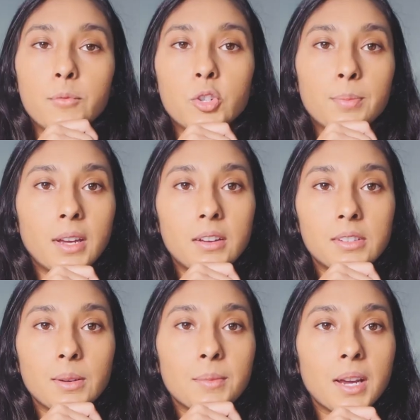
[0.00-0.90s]
just
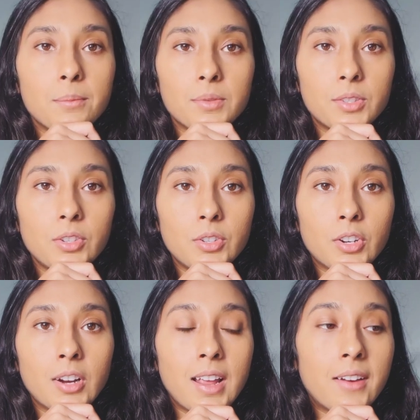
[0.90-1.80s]
because sometimes
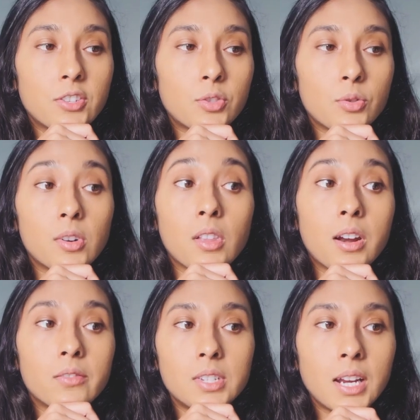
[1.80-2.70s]
you're gonna have to store a
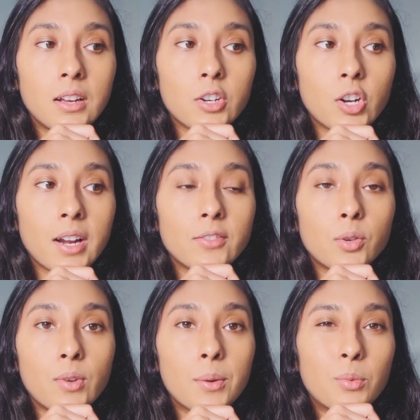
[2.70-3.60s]
lot of data, you're gonna have
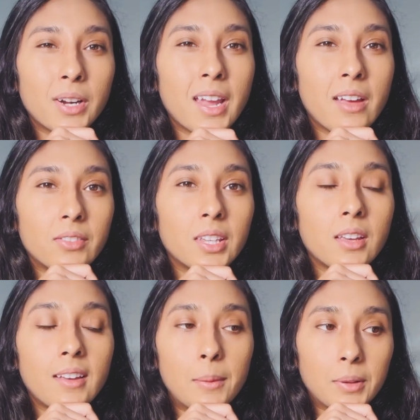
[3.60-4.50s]
to run pretty
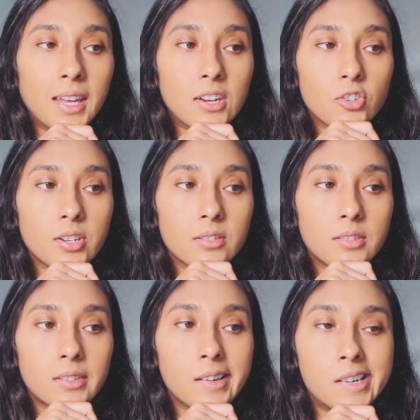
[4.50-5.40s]
heavy
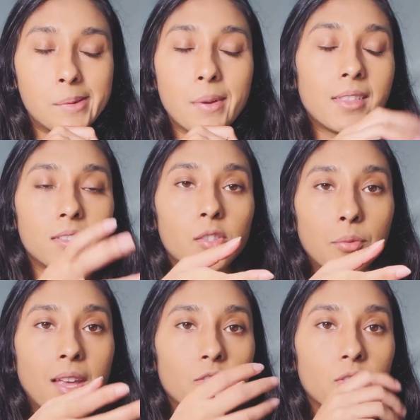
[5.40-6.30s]
applications, and
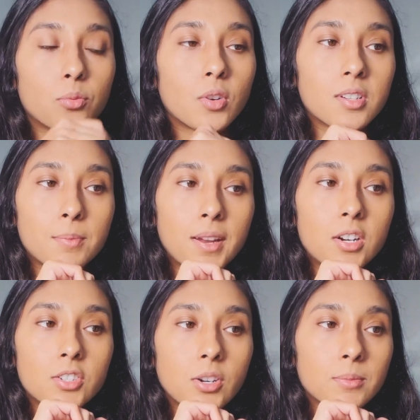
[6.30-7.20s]
so that just works
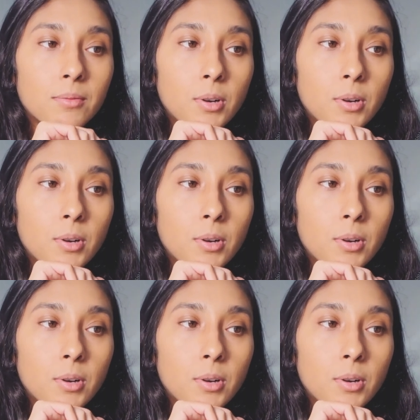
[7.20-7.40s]
better in terms of